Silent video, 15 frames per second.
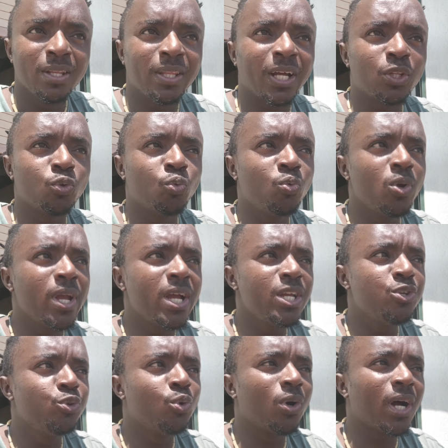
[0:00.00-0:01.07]
That where
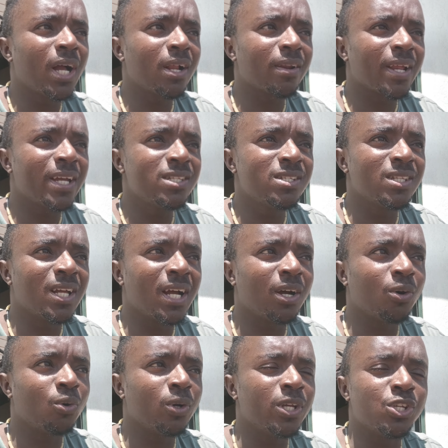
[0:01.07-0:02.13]
you are right now